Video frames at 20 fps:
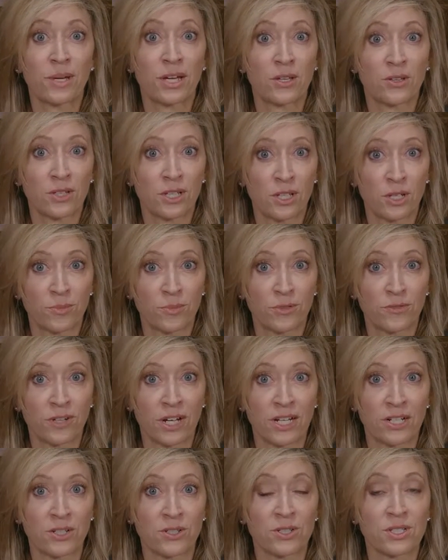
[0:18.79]
healthcare
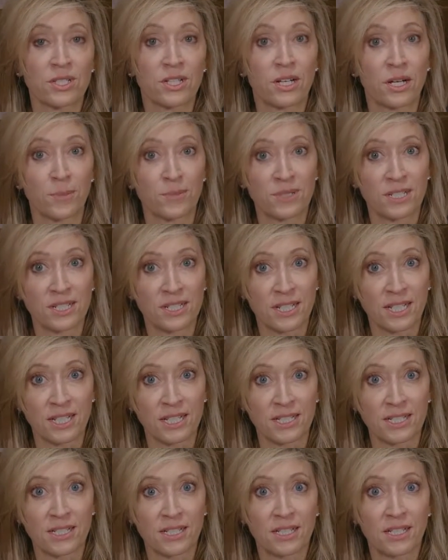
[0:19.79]
providers up to
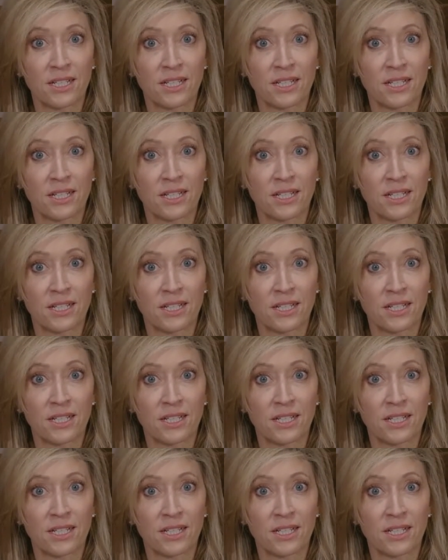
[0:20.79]
date.